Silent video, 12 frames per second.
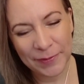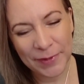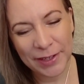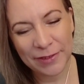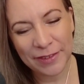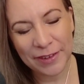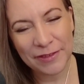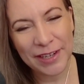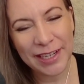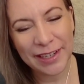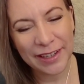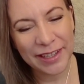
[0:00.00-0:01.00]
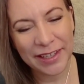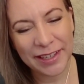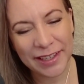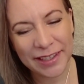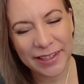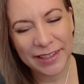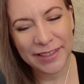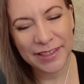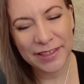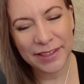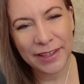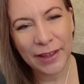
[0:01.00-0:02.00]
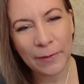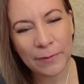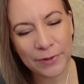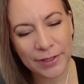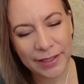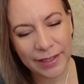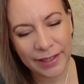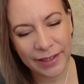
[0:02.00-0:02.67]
But I really like it. It's just a comforting